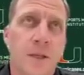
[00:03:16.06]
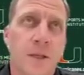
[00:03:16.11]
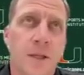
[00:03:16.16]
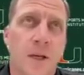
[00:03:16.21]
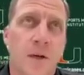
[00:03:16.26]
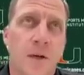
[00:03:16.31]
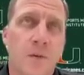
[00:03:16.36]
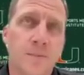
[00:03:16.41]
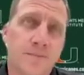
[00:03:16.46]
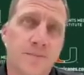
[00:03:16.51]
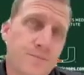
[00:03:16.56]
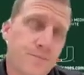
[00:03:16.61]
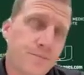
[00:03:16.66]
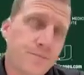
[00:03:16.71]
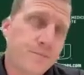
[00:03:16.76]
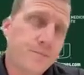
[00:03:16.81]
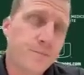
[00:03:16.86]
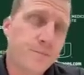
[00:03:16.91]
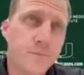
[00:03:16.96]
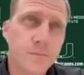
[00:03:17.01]
you know,
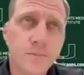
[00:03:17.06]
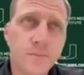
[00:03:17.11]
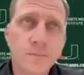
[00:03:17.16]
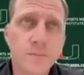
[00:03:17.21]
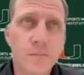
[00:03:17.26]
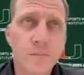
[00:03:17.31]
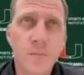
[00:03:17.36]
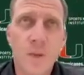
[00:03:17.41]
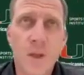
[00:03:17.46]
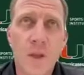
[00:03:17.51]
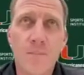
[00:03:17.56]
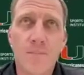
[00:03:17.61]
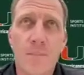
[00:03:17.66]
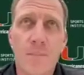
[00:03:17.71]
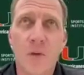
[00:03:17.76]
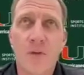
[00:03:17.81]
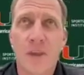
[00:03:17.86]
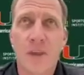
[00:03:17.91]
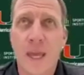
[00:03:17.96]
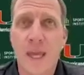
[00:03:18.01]
in
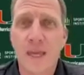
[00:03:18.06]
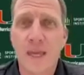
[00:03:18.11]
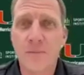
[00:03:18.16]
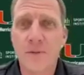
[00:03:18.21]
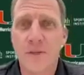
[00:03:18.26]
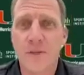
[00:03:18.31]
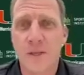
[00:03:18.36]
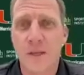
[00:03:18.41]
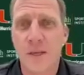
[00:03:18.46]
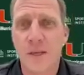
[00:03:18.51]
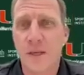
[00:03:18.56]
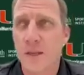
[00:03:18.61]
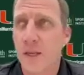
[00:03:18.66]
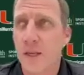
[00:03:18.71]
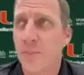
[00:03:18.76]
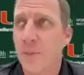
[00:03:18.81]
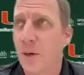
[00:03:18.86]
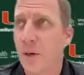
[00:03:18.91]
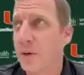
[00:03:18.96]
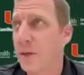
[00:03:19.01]
both games, the the
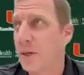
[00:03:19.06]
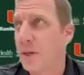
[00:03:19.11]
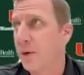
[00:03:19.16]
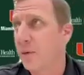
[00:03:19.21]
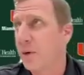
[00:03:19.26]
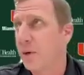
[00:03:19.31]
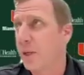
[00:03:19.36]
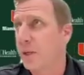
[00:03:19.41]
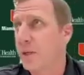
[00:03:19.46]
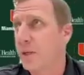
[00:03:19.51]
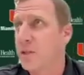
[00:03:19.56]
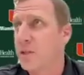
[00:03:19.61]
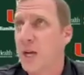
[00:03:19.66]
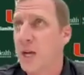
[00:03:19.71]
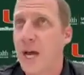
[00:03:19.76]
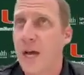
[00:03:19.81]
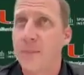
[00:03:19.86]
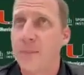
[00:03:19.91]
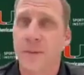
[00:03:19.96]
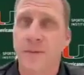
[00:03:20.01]
opponent did a really good
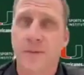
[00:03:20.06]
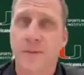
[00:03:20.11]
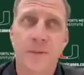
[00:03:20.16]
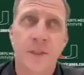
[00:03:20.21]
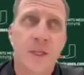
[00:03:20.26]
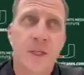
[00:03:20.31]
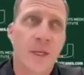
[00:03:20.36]
job of